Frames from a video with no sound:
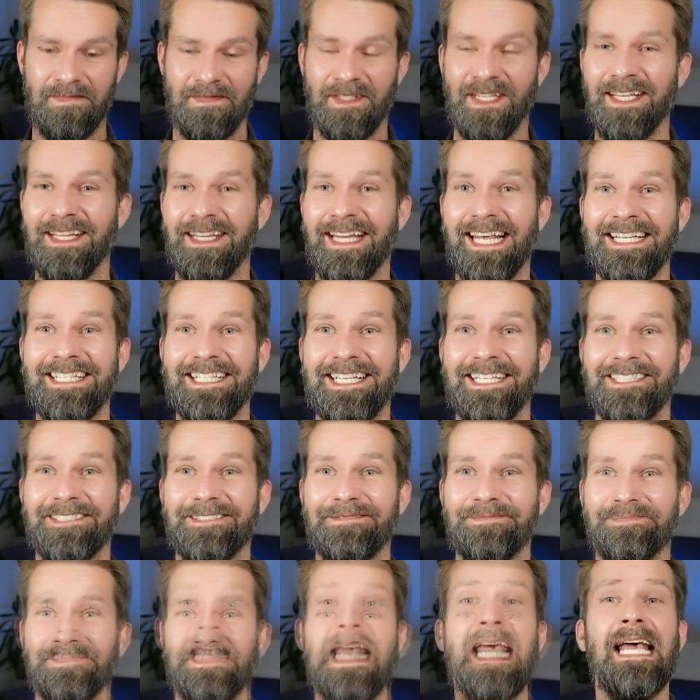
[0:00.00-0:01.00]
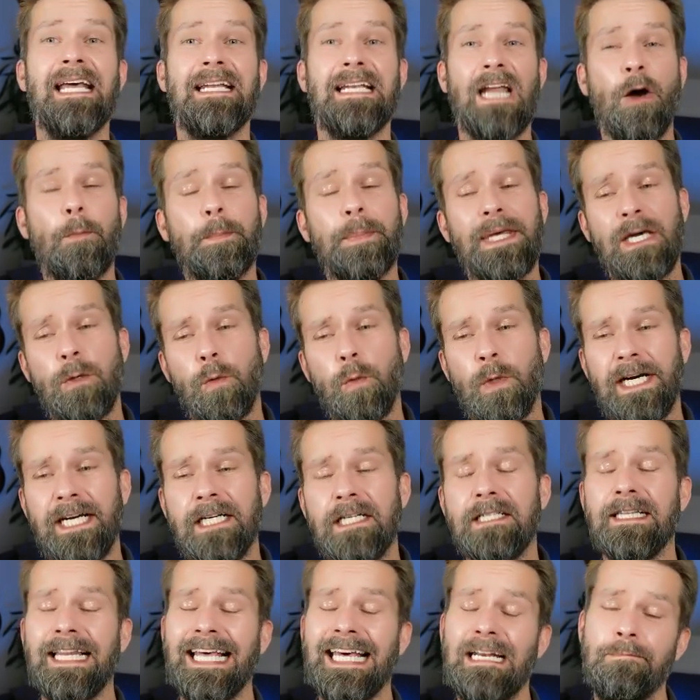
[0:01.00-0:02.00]
And that's it. Now be aware
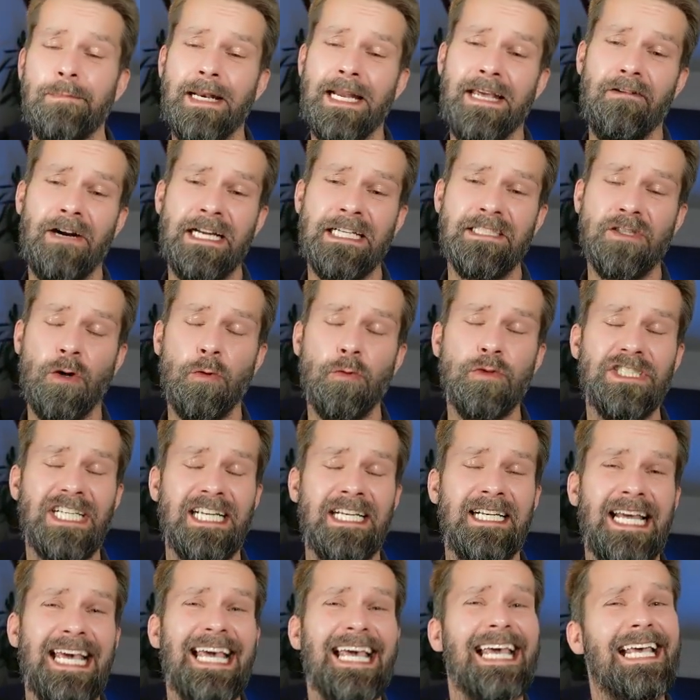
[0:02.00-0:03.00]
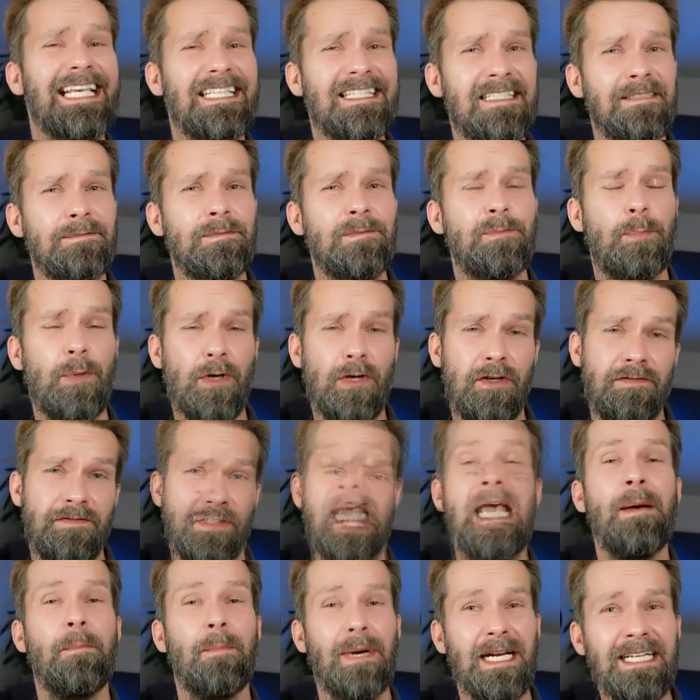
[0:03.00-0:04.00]
that Playwright CodeGen isn't
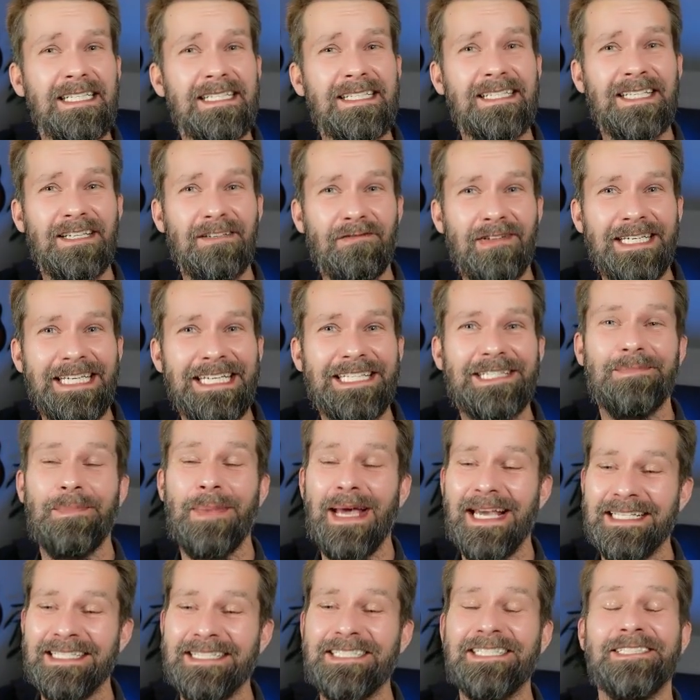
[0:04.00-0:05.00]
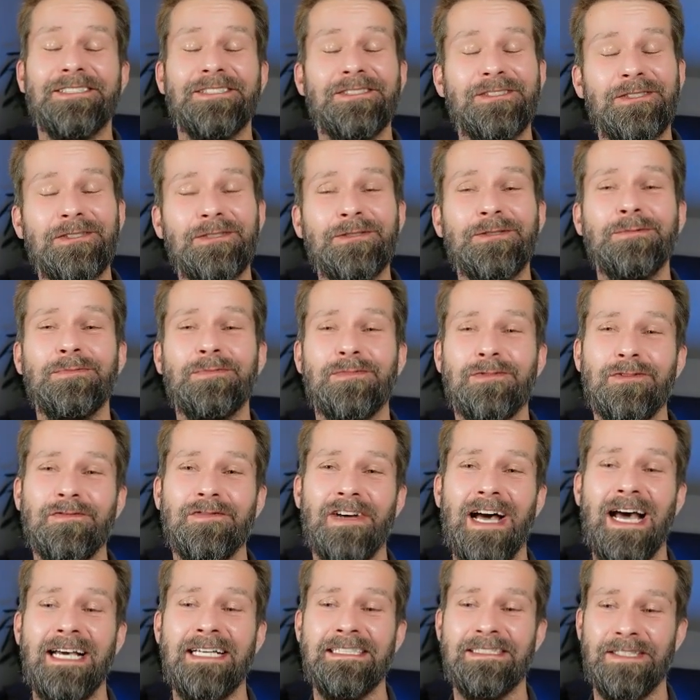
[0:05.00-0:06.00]
perfect, but it's giving its best to
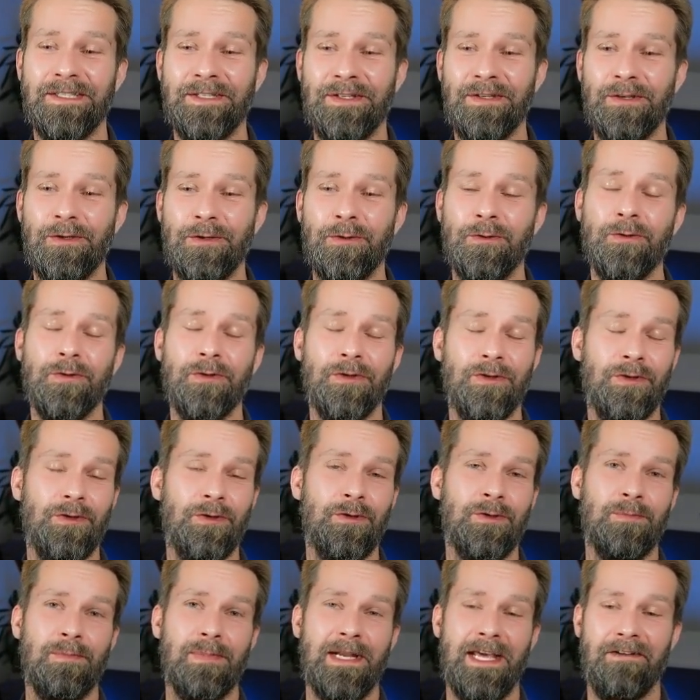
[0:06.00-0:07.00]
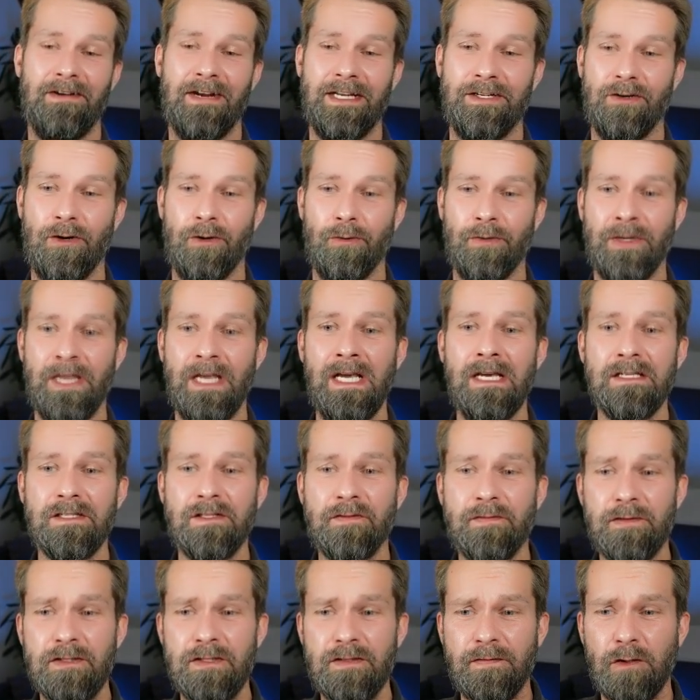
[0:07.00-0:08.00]
provide you good Playwright code. So
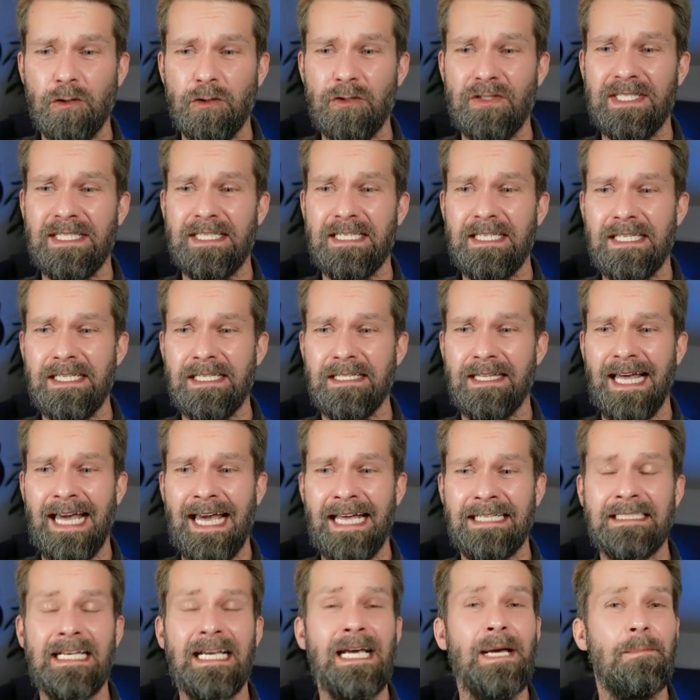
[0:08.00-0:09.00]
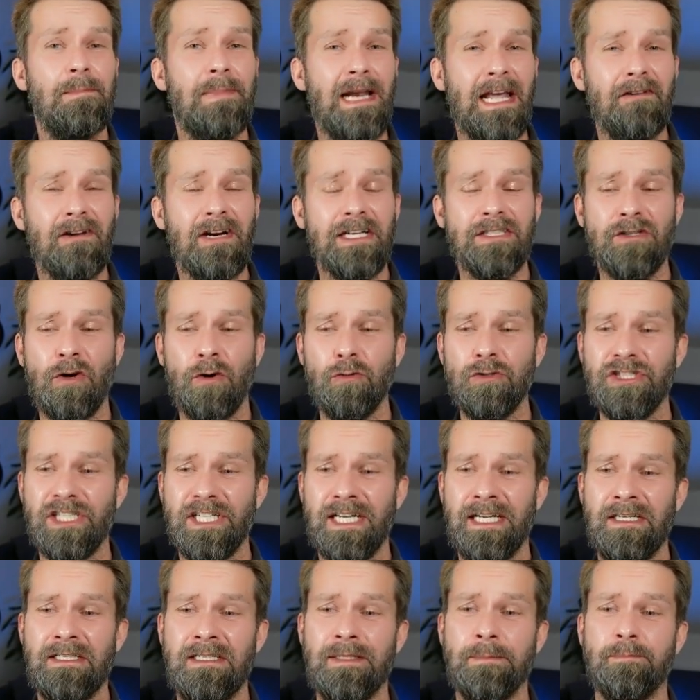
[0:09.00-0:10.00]
first of all, you see here that Playwright
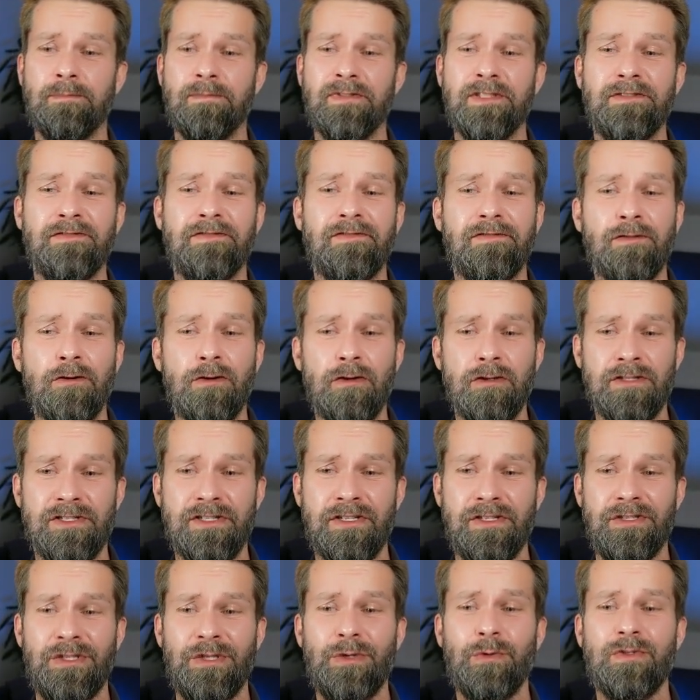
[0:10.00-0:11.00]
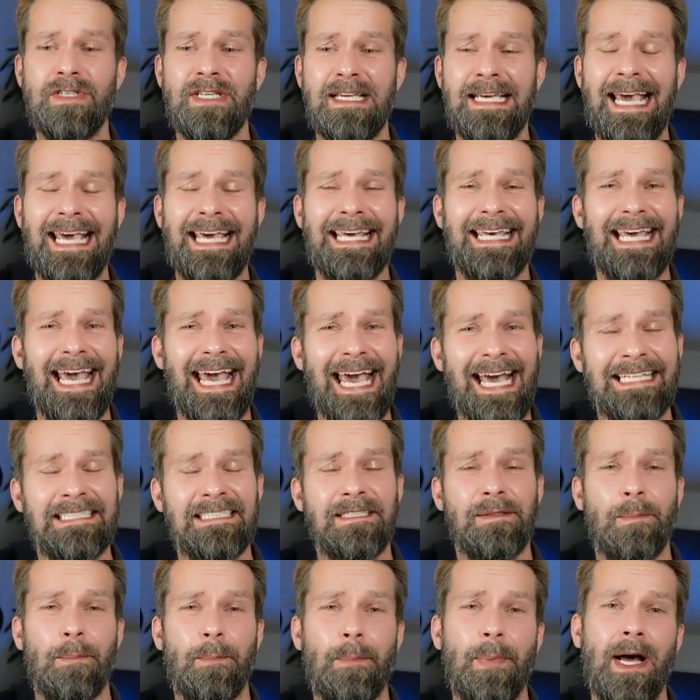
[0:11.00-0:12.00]
CodeGen prefers using get
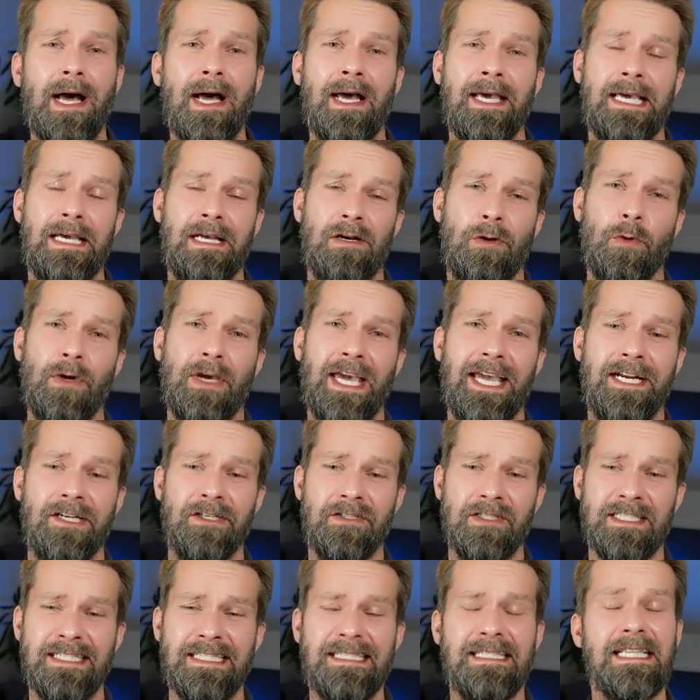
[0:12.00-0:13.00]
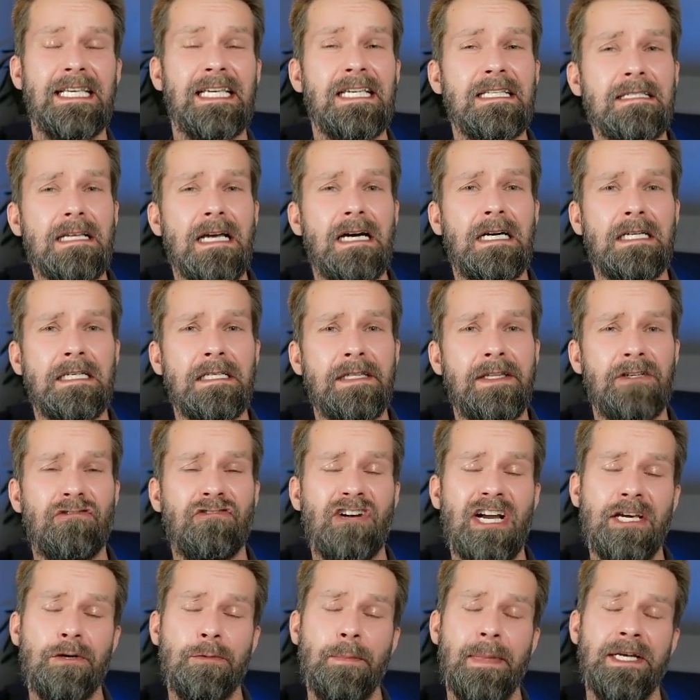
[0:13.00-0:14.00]
by locators. These are the
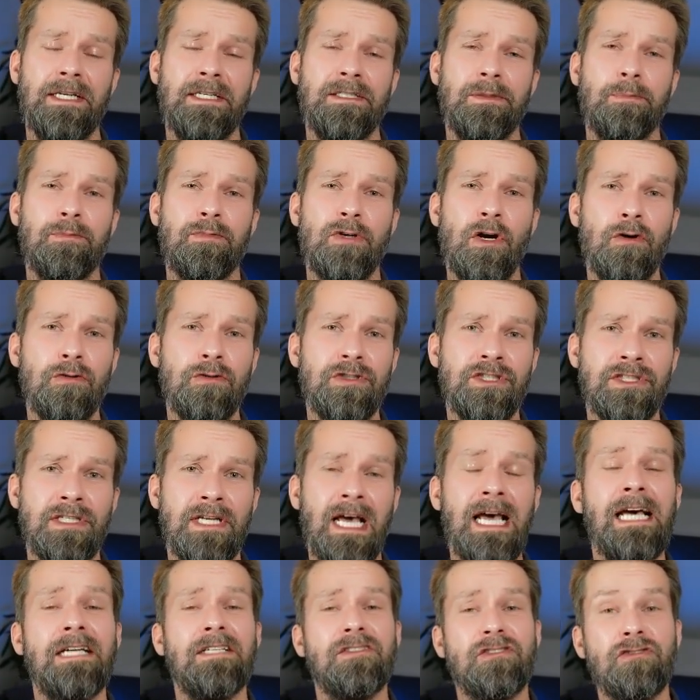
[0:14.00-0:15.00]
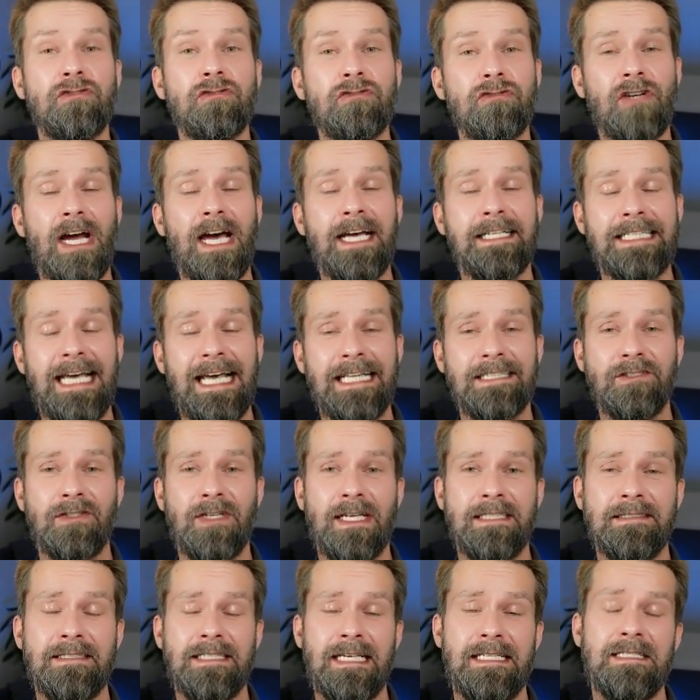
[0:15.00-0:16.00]
recommended approach to write
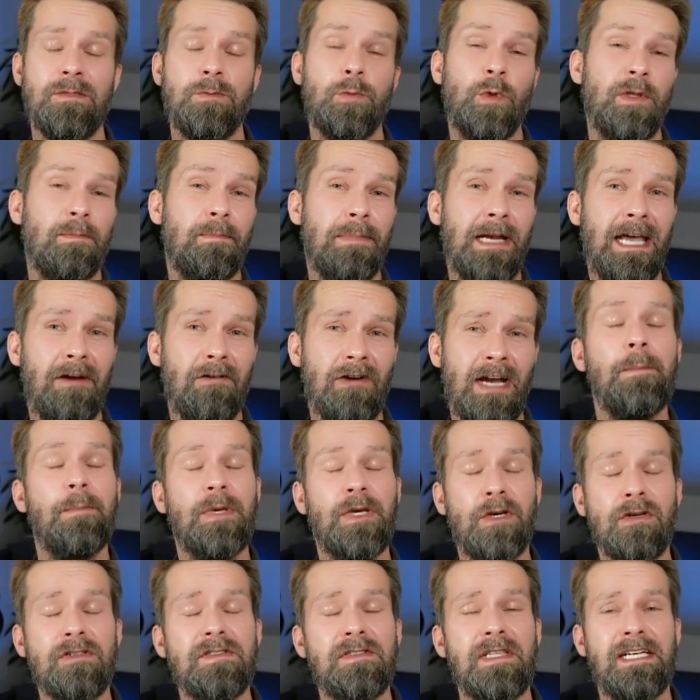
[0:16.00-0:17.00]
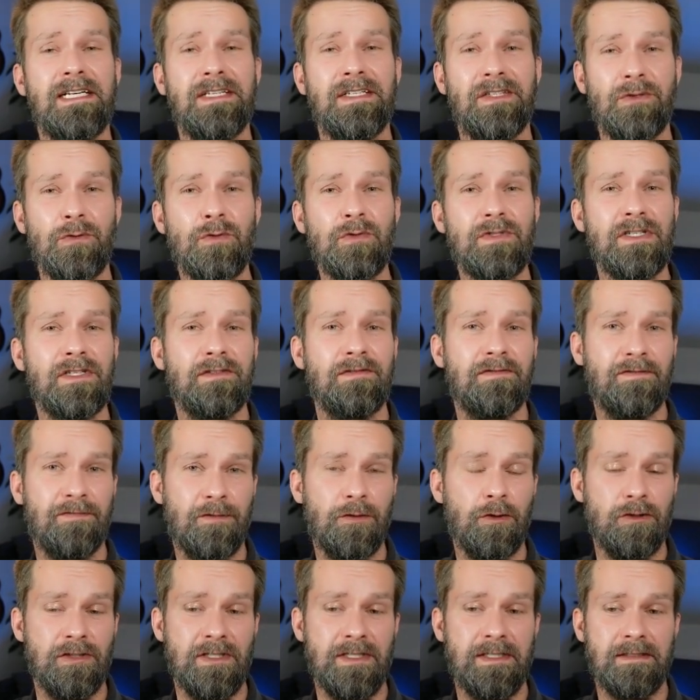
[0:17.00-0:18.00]
end-to-end tests with Playwright because they're user
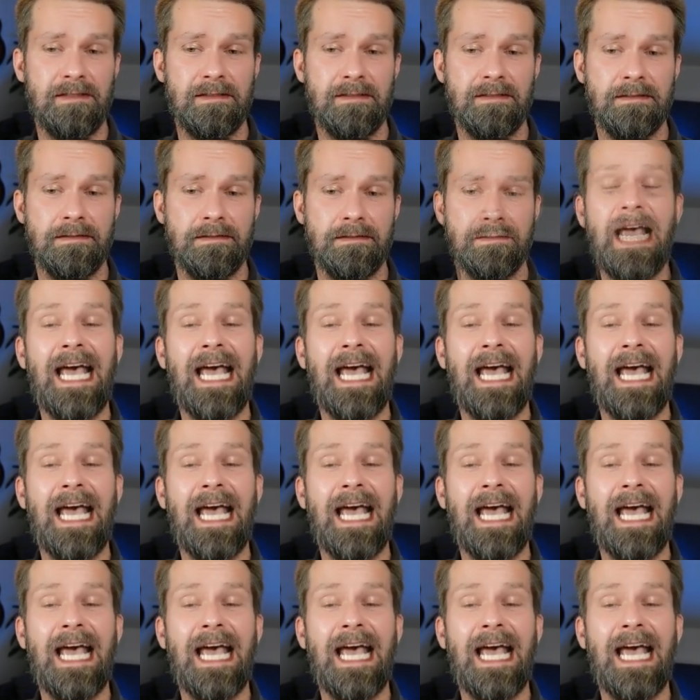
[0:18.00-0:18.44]
first.